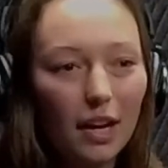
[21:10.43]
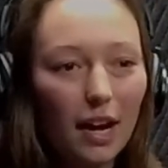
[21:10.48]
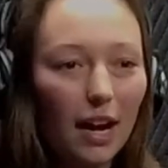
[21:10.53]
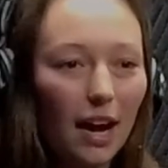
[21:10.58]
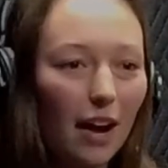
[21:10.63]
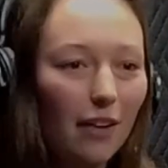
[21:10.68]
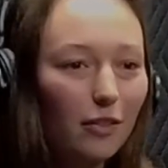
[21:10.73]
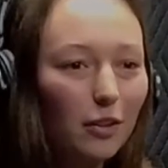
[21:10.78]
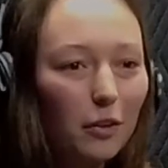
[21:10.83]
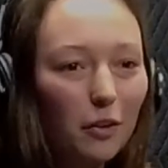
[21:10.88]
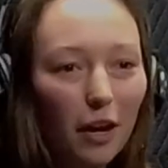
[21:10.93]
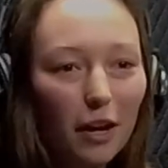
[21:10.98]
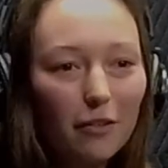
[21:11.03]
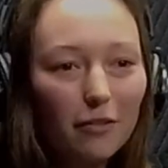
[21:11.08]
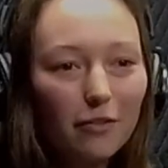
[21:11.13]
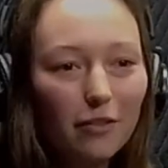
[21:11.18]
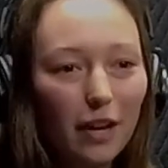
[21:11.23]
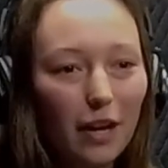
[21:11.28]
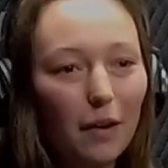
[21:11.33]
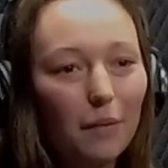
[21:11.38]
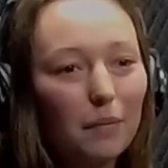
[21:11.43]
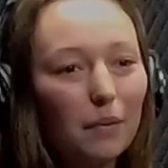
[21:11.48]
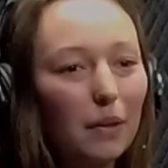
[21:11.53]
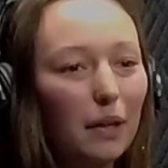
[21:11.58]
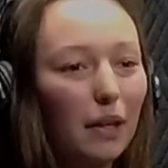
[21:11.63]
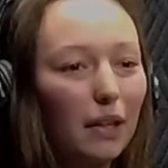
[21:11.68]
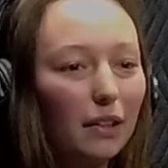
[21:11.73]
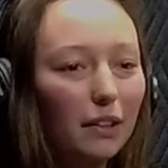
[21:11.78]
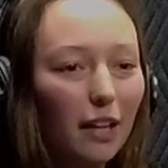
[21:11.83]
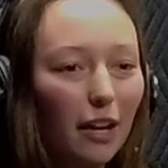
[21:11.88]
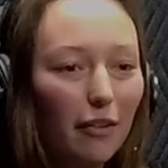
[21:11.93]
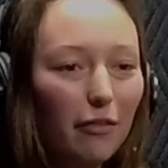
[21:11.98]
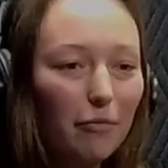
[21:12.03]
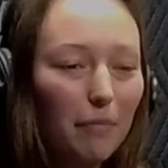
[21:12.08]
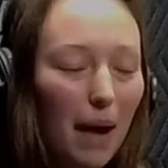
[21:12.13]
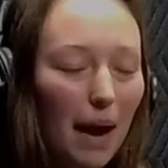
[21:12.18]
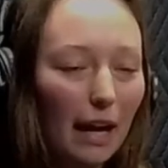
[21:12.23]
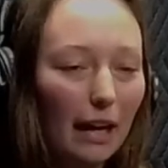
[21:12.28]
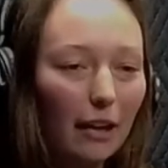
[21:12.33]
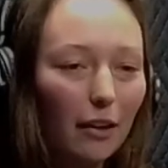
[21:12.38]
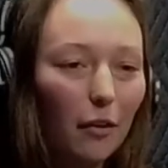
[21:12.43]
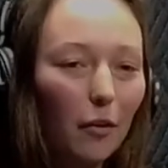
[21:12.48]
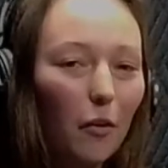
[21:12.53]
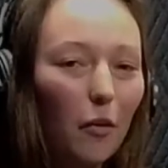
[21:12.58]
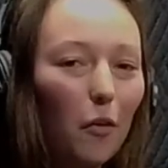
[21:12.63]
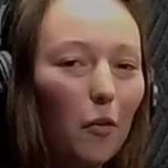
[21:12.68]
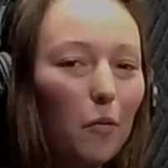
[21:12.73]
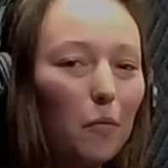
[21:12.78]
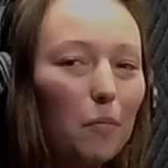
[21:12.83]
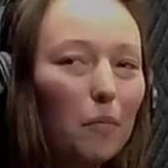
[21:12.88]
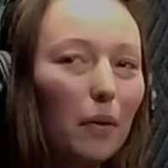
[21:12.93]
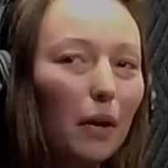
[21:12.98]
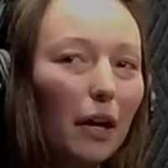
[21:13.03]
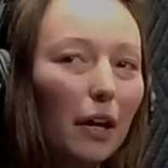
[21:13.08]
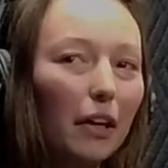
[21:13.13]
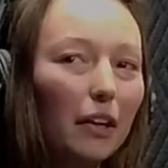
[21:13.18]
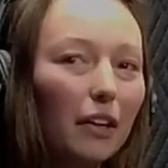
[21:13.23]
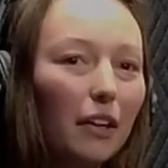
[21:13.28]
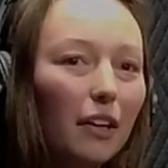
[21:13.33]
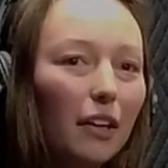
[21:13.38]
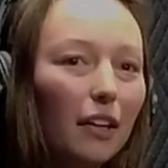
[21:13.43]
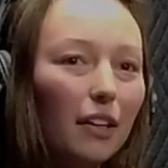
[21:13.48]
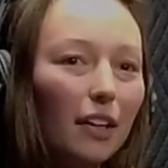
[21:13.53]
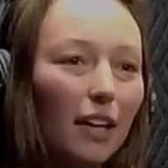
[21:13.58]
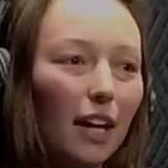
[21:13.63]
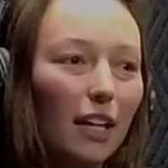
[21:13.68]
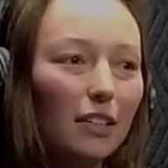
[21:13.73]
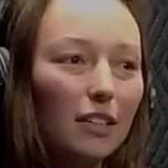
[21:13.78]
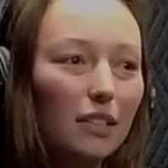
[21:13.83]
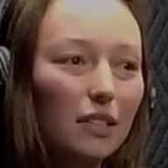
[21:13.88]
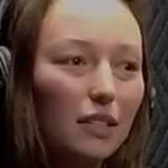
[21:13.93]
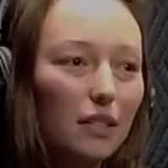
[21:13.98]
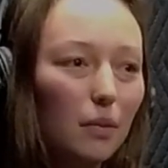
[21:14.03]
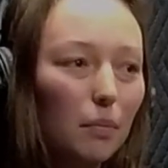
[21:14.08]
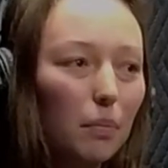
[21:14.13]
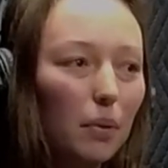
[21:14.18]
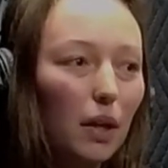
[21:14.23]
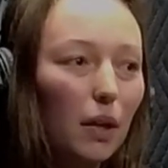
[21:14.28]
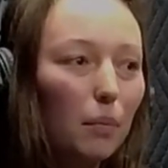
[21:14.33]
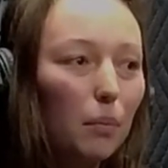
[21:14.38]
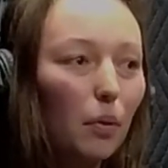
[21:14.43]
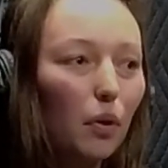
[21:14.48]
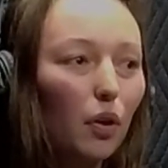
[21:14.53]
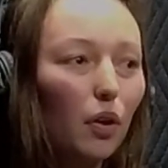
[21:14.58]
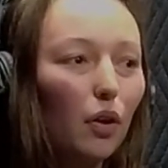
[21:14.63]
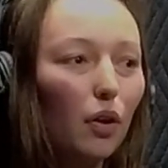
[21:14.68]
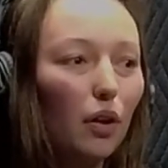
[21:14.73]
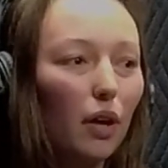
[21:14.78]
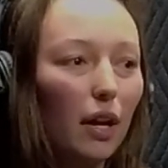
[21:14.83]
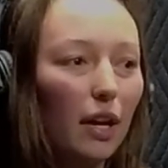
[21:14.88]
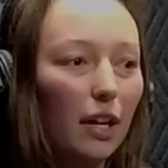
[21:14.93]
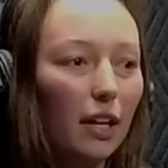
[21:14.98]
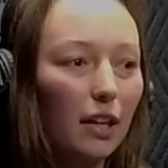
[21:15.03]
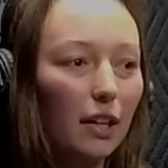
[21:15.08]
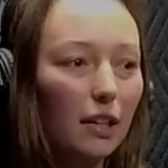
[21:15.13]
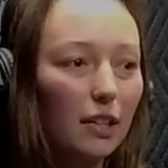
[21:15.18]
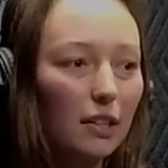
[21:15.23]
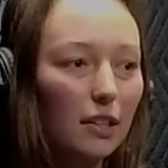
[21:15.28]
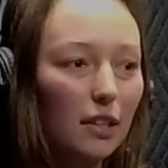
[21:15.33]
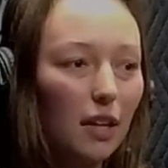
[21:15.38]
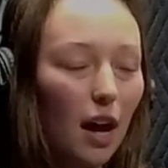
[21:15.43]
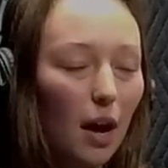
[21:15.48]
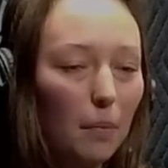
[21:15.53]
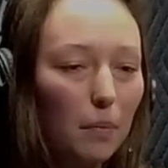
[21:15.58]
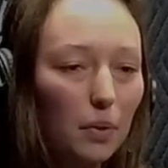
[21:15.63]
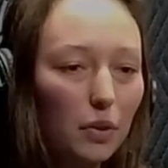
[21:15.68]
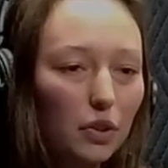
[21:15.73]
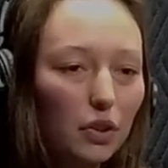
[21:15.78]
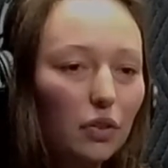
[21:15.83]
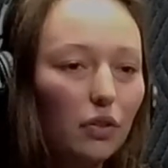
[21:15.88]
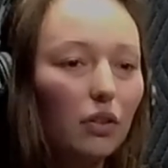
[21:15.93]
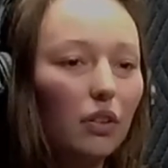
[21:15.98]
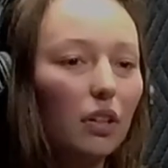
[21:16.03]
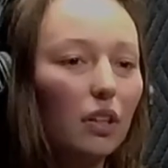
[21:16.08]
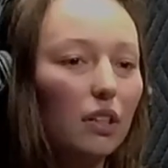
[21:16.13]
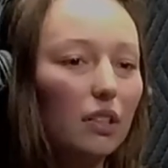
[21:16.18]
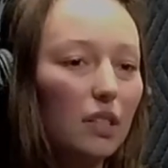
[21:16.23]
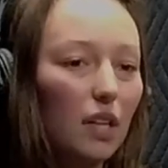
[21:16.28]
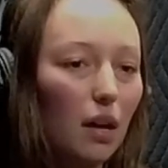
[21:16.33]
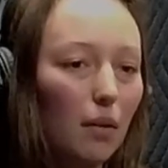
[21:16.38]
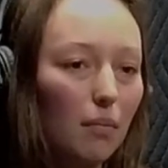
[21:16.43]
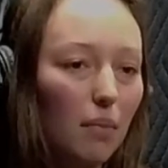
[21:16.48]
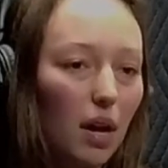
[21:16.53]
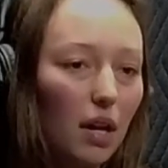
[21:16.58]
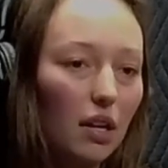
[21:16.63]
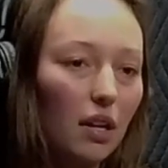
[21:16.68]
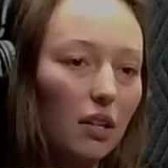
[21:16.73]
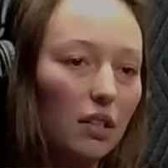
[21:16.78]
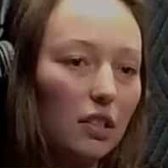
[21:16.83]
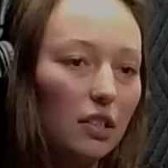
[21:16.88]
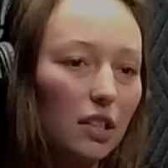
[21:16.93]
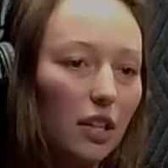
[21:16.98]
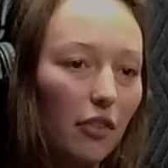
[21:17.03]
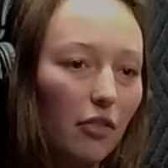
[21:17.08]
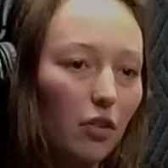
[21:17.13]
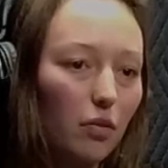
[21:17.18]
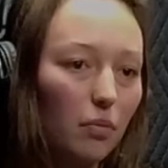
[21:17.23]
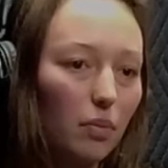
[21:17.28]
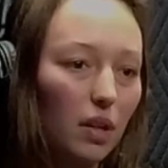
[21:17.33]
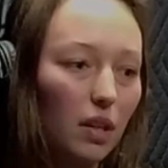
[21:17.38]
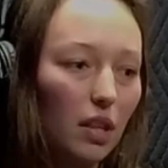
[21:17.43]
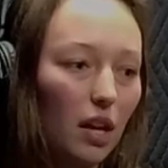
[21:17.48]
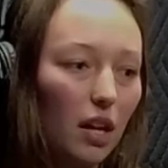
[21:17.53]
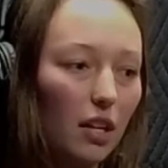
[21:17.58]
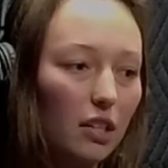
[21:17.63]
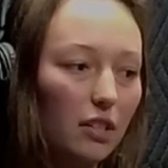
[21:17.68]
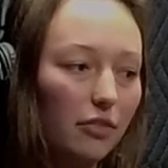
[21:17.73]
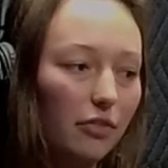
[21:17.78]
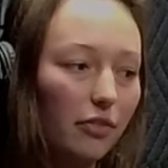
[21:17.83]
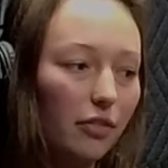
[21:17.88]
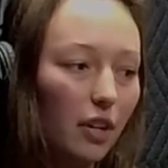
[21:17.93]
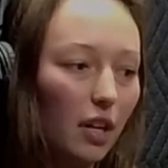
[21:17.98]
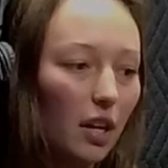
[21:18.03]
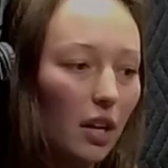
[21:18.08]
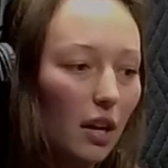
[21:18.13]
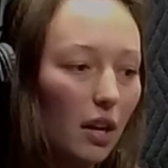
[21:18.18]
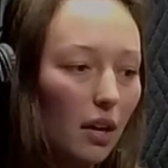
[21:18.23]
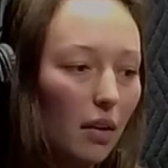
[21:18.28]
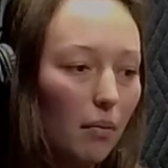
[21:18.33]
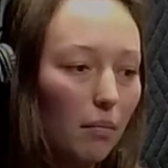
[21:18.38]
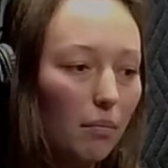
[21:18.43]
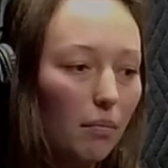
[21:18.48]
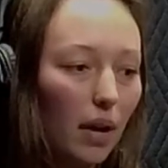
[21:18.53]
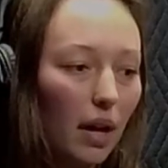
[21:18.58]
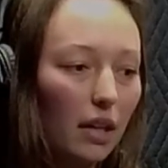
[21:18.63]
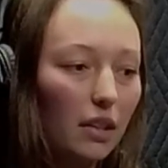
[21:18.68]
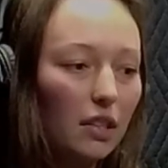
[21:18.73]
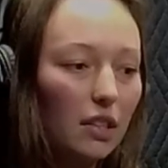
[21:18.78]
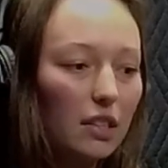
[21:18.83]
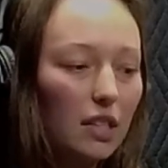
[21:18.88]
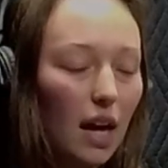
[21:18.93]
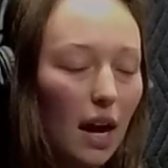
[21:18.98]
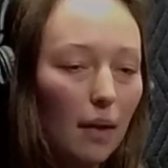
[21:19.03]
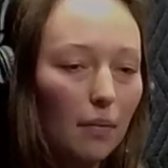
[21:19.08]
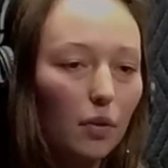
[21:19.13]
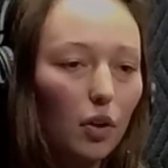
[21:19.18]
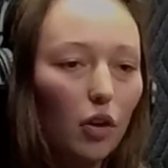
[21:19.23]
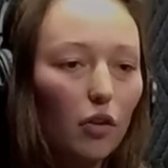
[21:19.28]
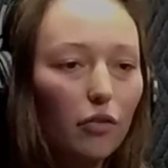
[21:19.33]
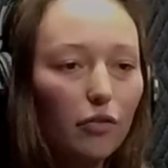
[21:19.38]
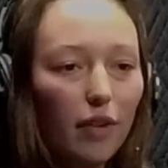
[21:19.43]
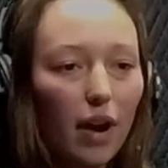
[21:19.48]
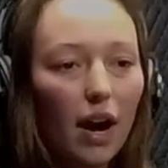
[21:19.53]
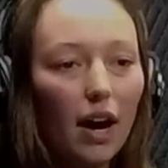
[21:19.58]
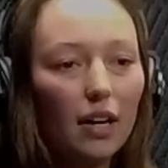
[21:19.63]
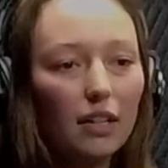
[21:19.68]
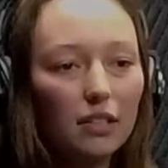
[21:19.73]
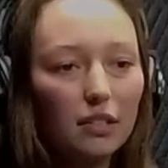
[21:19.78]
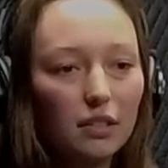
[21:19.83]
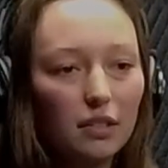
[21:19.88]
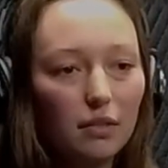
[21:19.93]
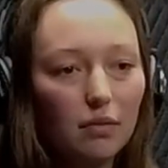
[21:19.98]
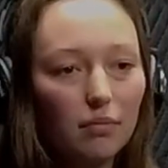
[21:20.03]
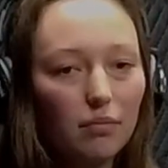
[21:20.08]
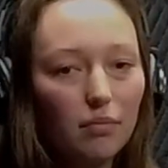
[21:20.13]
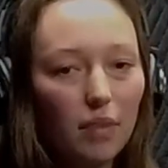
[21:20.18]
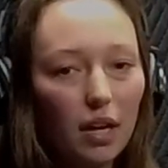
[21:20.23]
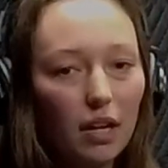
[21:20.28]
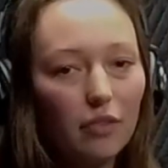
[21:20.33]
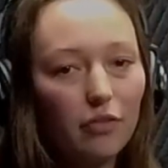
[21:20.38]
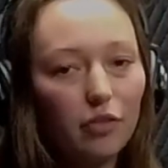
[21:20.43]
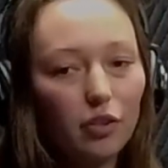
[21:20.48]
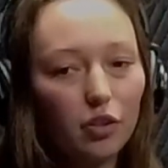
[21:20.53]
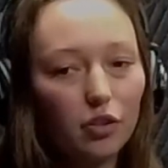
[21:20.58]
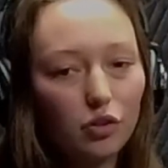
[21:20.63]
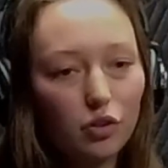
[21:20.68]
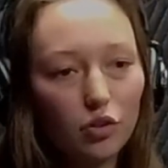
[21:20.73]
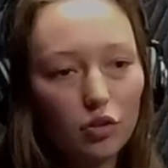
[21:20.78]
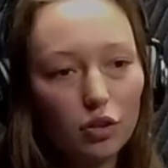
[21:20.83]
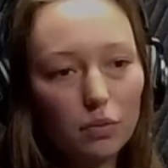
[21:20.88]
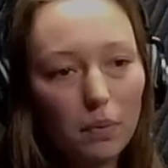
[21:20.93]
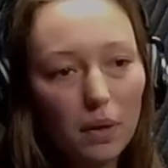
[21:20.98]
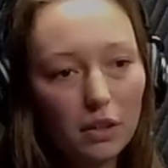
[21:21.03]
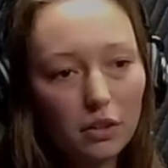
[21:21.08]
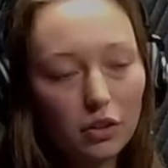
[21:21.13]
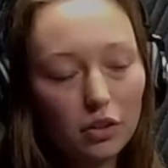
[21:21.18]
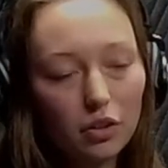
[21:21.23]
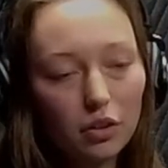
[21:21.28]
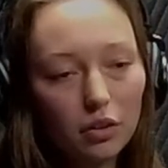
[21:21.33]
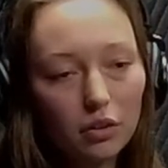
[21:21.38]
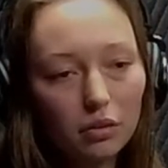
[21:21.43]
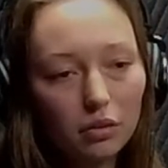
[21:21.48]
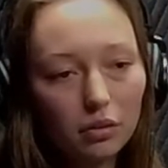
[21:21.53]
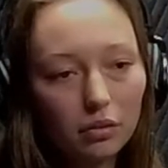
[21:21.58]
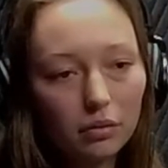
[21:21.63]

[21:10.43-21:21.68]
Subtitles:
I have a great family life back at home, but it's the people and the opportunities that Minot has given me that has made the time go fast and made it feel so special.